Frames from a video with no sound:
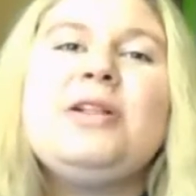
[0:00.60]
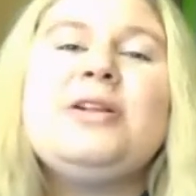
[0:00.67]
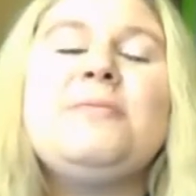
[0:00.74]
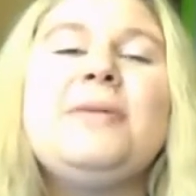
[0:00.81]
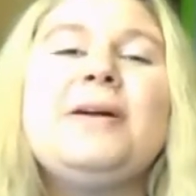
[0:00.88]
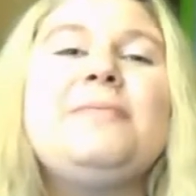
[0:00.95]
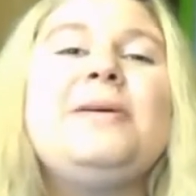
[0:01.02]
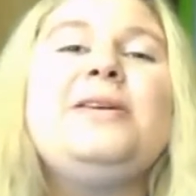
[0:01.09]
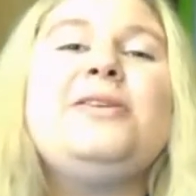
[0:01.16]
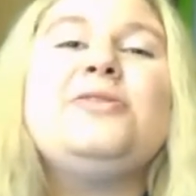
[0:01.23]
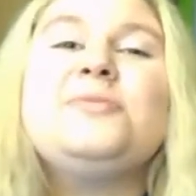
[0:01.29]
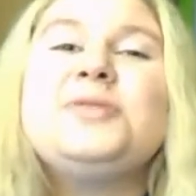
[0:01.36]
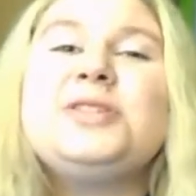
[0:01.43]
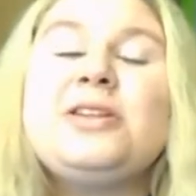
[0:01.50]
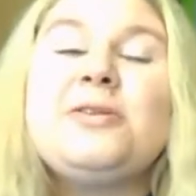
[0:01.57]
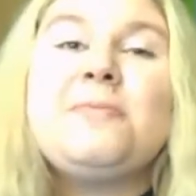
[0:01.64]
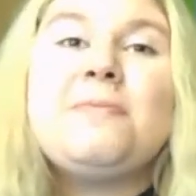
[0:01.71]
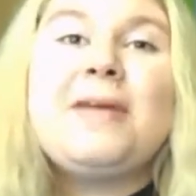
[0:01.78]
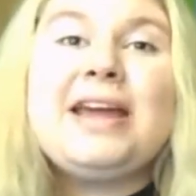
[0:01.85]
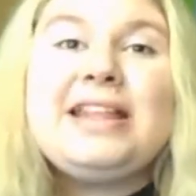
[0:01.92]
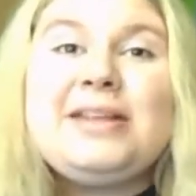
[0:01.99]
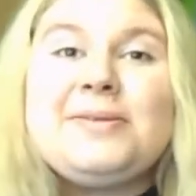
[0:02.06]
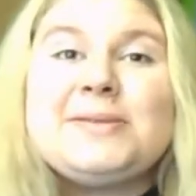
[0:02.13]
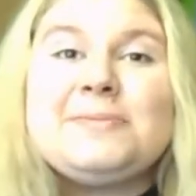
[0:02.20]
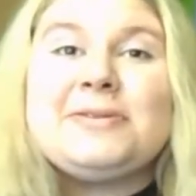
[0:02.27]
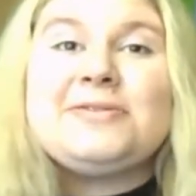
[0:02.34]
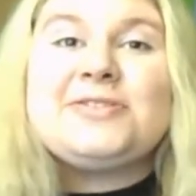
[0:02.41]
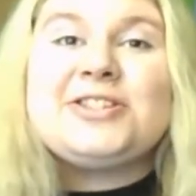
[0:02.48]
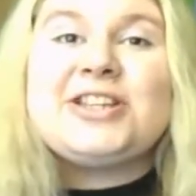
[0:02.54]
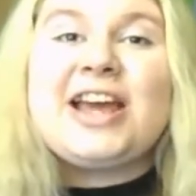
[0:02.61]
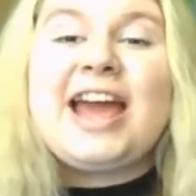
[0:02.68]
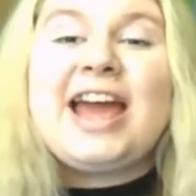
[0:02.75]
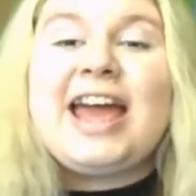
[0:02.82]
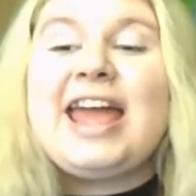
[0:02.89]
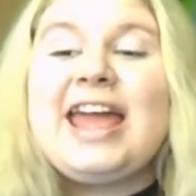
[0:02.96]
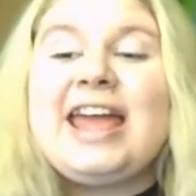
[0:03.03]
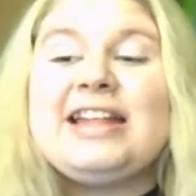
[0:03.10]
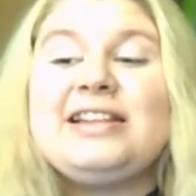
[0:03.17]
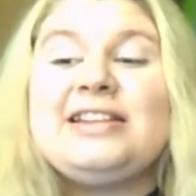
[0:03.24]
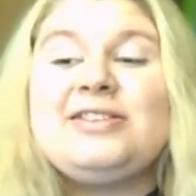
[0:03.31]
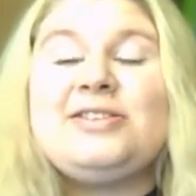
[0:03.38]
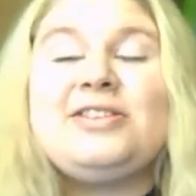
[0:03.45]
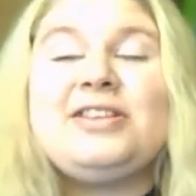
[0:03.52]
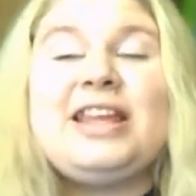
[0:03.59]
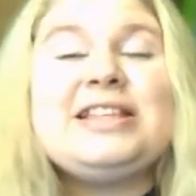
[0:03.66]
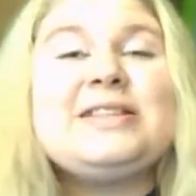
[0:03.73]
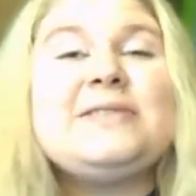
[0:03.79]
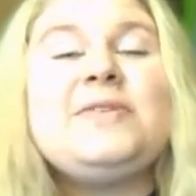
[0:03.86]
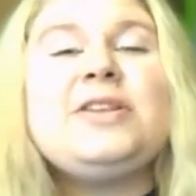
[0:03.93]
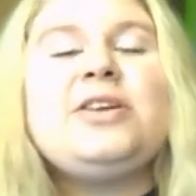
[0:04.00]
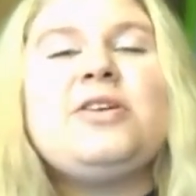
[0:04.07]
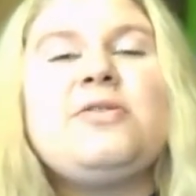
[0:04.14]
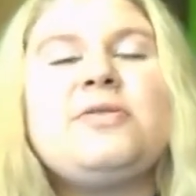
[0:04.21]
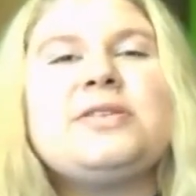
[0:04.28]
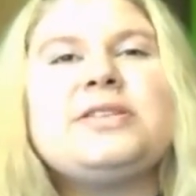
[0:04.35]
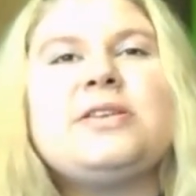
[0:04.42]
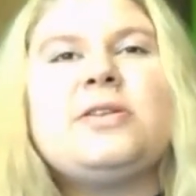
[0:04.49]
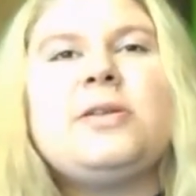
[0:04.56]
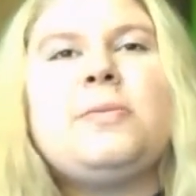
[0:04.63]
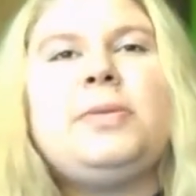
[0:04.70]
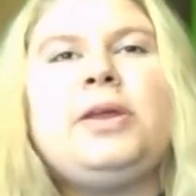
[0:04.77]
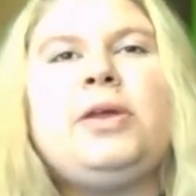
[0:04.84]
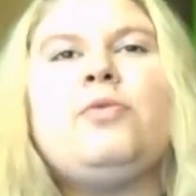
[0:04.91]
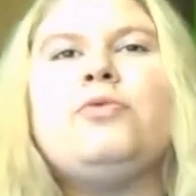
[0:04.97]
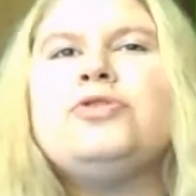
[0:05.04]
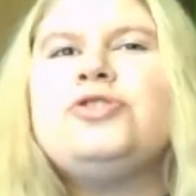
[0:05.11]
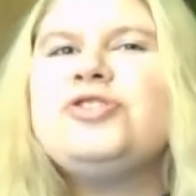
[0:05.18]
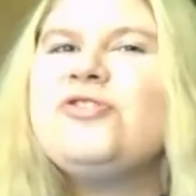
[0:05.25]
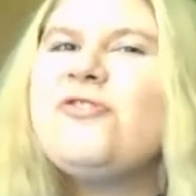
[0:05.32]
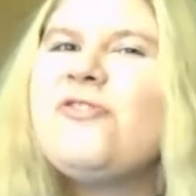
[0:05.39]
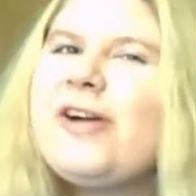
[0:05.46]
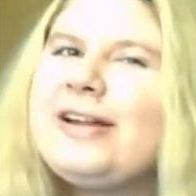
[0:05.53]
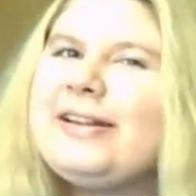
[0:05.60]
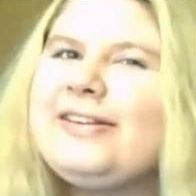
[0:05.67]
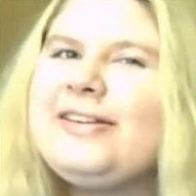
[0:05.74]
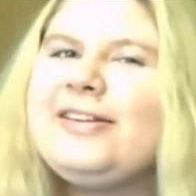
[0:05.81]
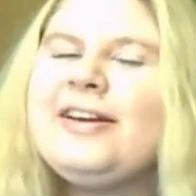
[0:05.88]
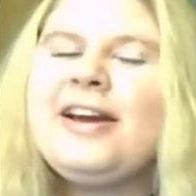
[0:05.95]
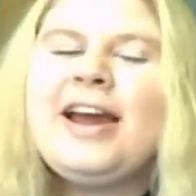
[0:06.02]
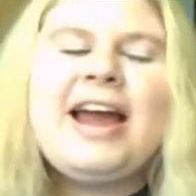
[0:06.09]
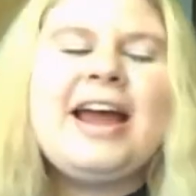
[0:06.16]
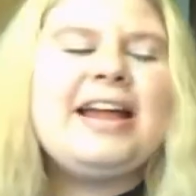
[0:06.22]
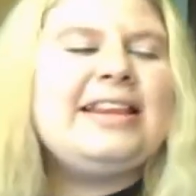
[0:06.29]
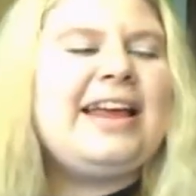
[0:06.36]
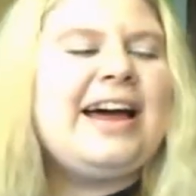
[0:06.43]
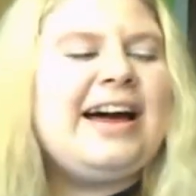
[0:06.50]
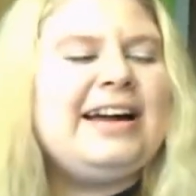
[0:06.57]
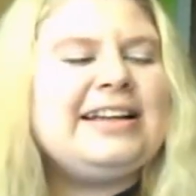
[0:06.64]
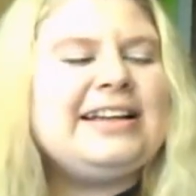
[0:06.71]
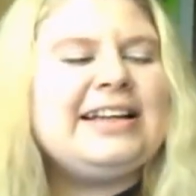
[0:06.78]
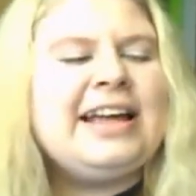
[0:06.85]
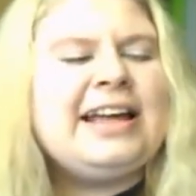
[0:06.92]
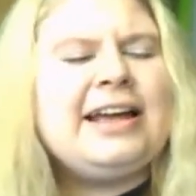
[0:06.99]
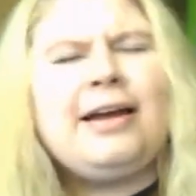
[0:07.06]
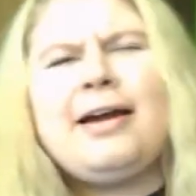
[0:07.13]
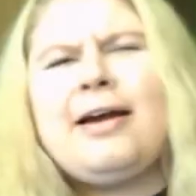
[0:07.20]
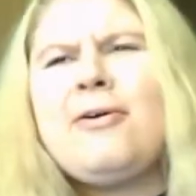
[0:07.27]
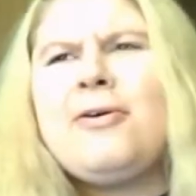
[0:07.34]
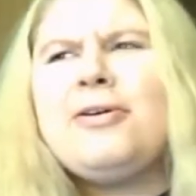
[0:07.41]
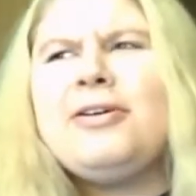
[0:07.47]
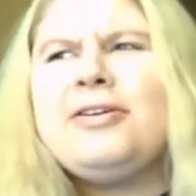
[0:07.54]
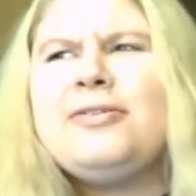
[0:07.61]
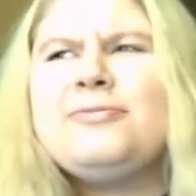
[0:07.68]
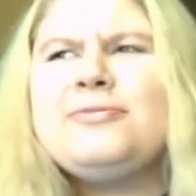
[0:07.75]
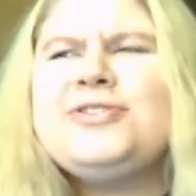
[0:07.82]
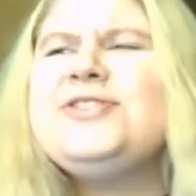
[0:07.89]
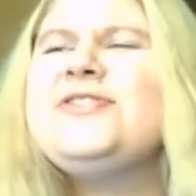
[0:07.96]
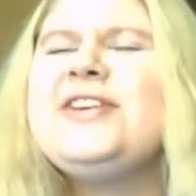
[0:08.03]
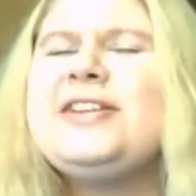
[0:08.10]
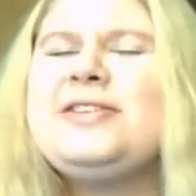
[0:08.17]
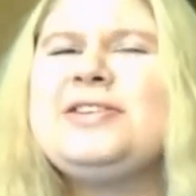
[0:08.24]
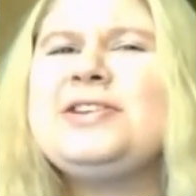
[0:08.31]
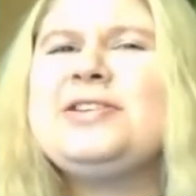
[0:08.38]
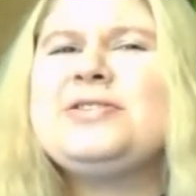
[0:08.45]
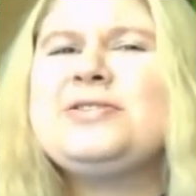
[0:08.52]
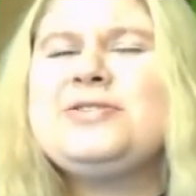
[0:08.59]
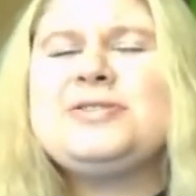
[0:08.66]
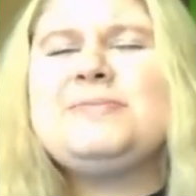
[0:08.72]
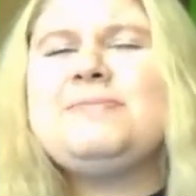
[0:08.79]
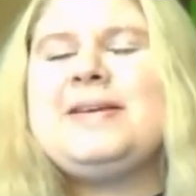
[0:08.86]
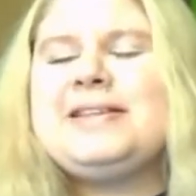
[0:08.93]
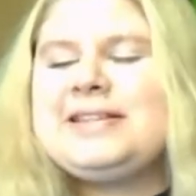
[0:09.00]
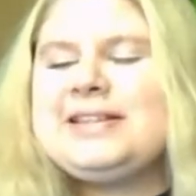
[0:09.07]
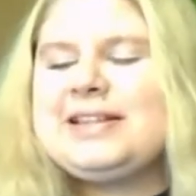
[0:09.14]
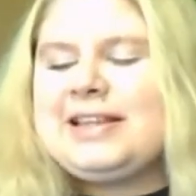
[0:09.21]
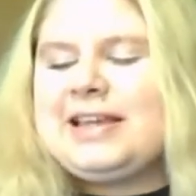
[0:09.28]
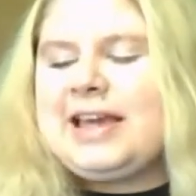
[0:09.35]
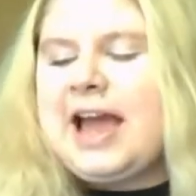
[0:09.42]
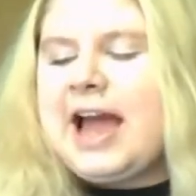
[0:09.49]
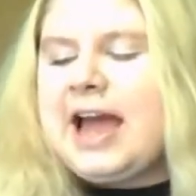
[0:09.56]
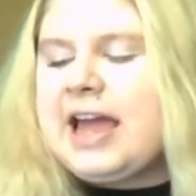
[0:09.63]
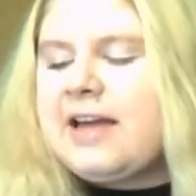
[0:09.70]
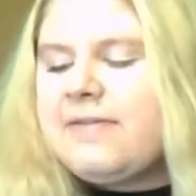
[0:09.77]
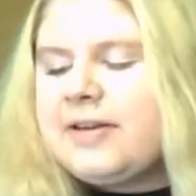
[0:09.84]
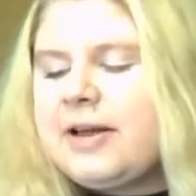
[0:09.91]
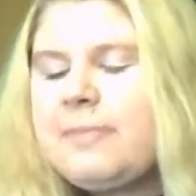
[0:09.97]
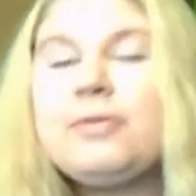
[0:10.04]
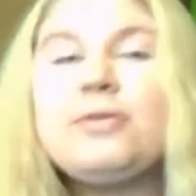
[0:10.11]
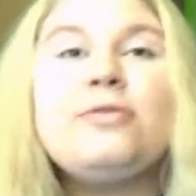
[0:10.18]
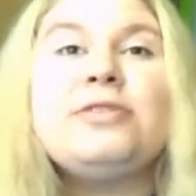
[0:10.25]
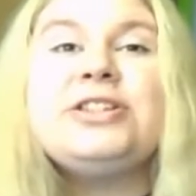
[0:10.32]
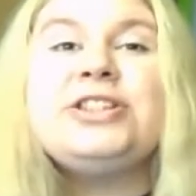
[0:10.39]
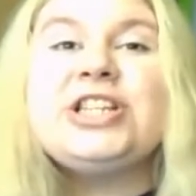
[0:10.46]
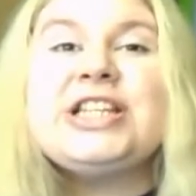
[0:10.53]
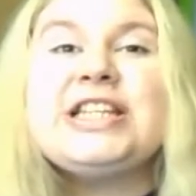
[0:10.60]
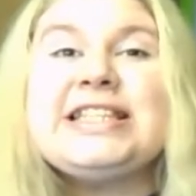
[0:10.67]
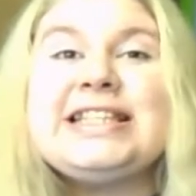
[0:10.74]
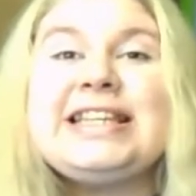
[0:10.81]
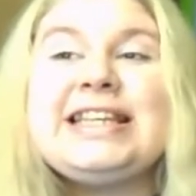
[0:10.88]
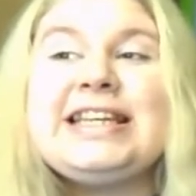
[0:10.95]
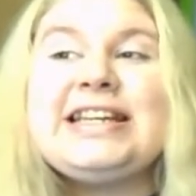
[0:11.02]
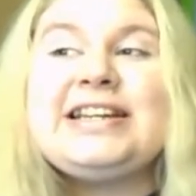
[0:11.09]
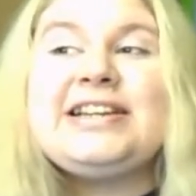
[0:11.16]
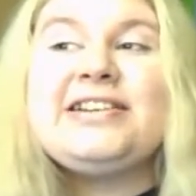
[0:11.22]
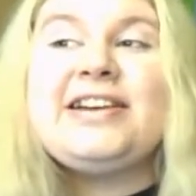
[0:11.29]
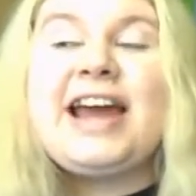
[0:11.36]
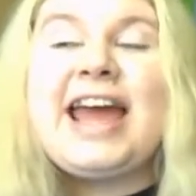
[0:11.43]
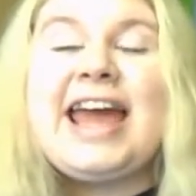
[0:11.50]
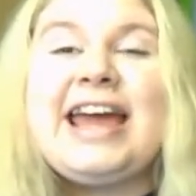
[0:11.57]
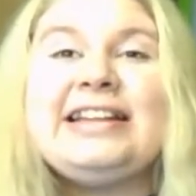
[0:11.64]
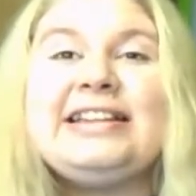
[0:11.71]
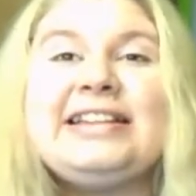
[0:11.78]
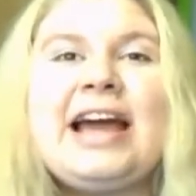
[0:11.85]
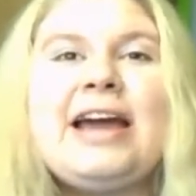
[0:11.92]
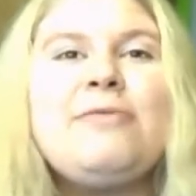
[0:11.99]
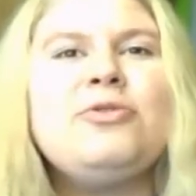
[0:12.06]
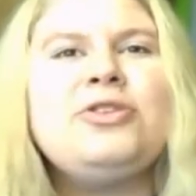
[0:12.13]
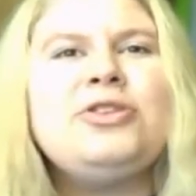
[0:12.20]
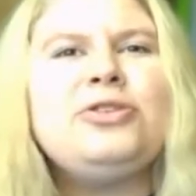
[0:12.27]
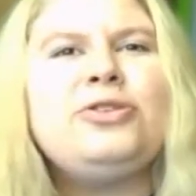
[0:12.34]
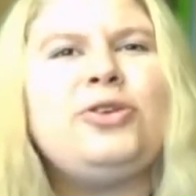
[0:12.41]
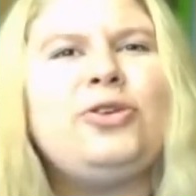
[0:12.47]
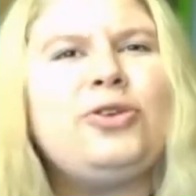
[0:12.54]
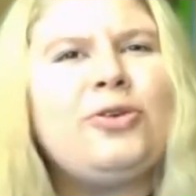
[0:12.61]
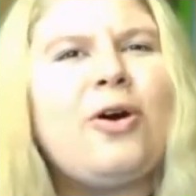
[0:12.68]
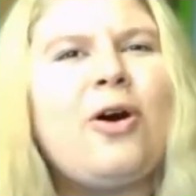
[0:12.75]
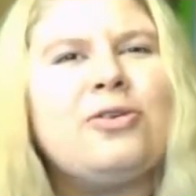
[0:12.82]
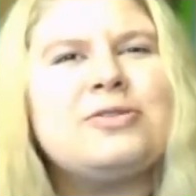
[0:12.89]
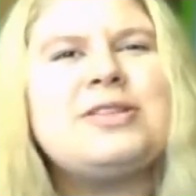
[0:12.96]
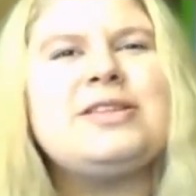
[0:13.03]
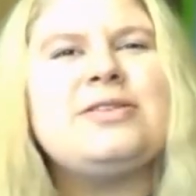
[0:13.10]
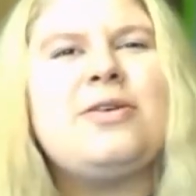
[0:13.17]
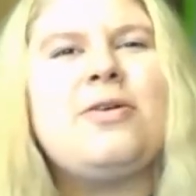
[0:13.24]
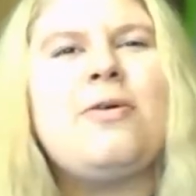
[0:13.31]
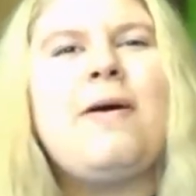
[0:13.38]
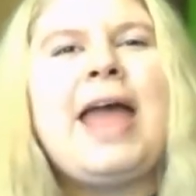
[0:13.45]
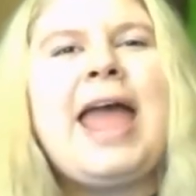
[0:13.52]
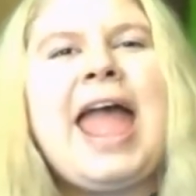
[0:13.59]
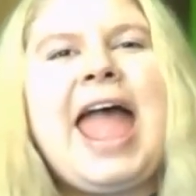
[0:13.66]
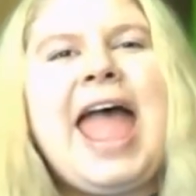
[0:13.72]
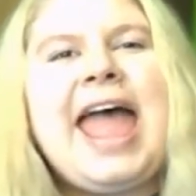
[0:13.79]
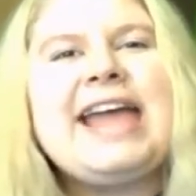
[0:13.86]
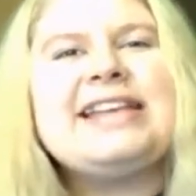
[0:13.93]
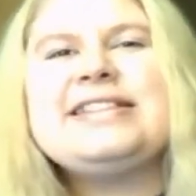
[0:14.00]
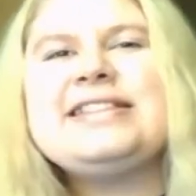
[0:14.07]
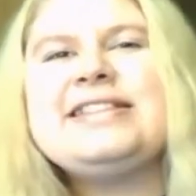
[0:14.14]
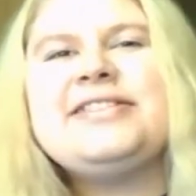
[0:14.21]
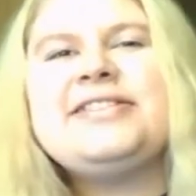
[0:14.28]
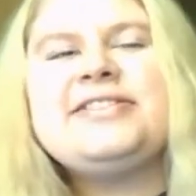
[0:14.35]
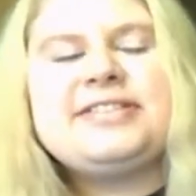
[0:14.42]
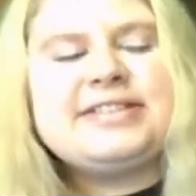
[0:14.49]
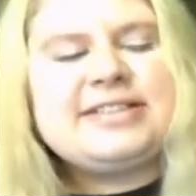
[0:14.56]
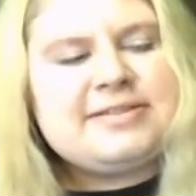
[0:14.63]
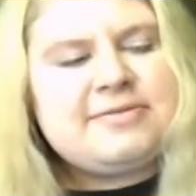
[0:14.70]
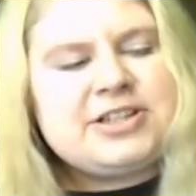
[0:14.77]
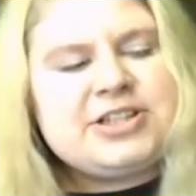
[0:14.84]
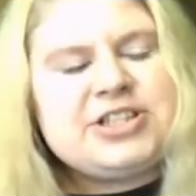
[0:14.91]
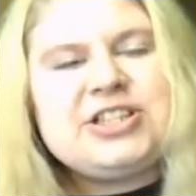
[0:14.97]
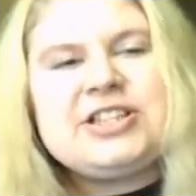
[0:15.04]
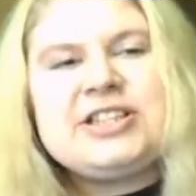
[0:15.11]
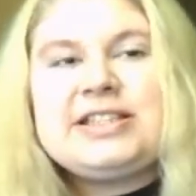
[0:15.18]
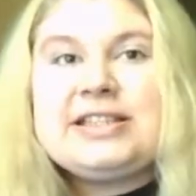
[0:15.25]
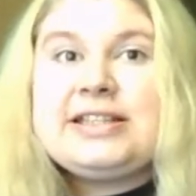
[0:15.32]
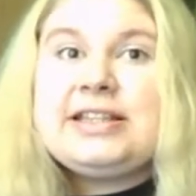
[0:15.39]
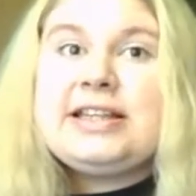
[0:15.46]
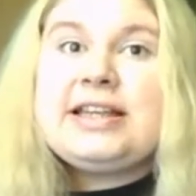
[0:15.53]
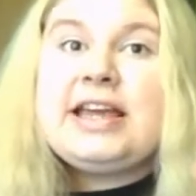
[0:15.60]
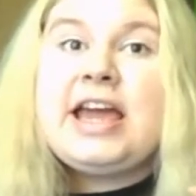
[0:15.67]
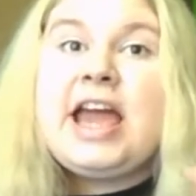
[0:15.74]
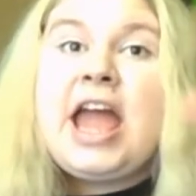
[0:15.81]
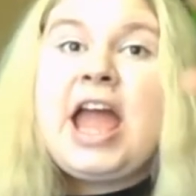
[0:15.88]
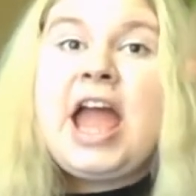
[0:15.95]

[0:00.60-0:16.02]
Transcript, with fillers: welcome back to my YouTube channel. My name is Patricia and today's video is gonna be would you rather talk or would you rather just basically. I have a couple questions in here and I wanted to you also answer these questions in the